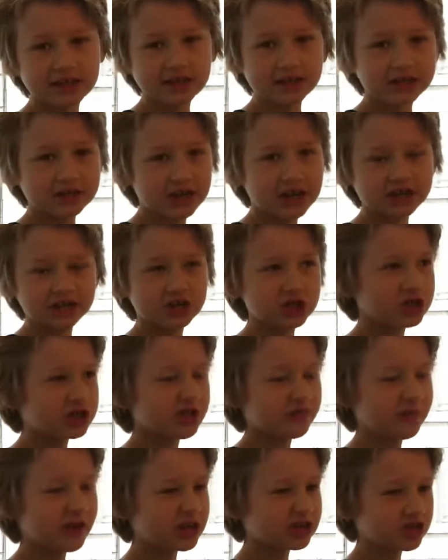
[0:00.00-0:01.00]
not just a
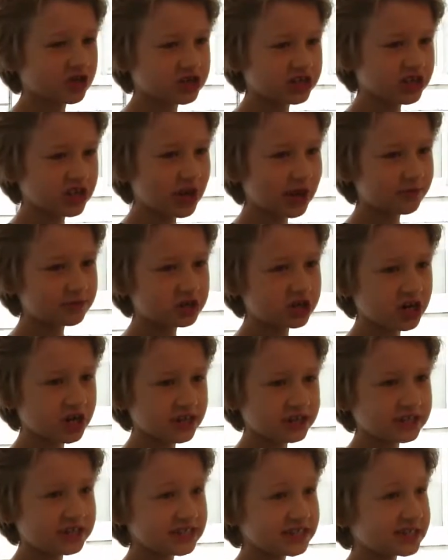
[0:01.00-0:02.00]
matrix
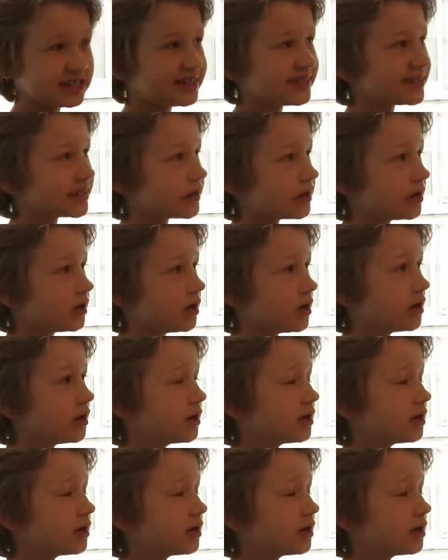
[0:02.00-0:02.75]
object. It's a